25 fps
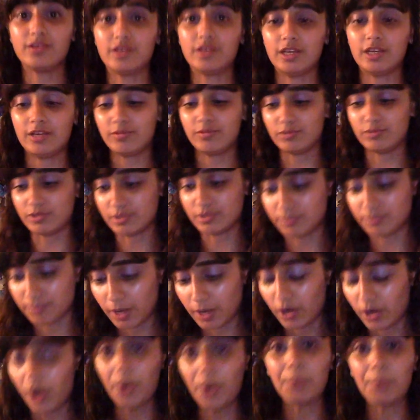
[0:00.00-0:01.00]
It was
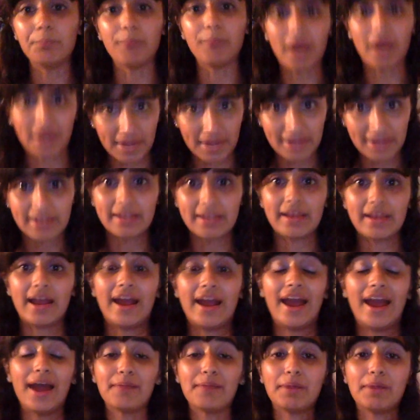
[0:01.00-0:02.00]
a lot of buckling. I
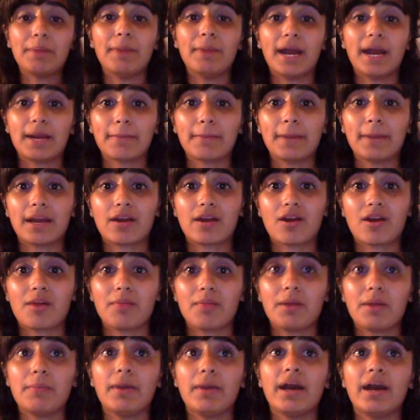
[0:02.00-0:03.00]
had my backpack on
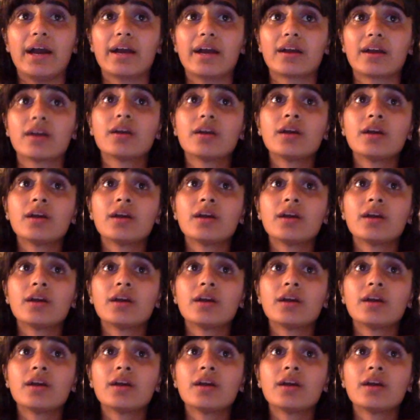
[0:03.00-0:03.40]
my bag.